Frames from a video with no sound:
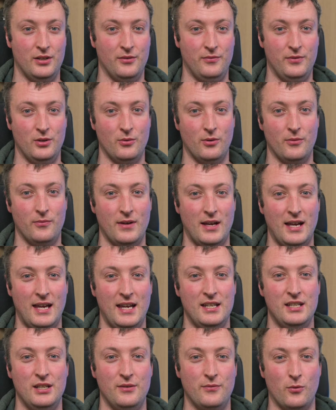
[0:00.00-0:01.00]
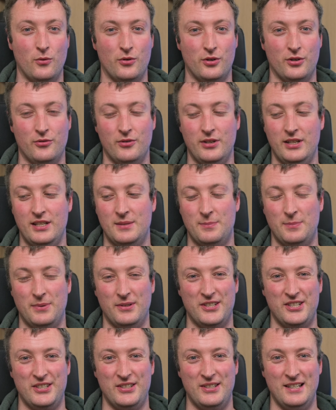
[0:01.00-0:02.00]
of view of 84 degrees,
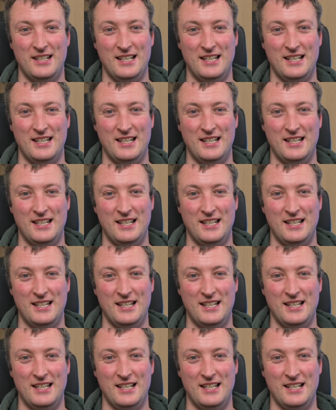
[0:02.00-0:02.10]
but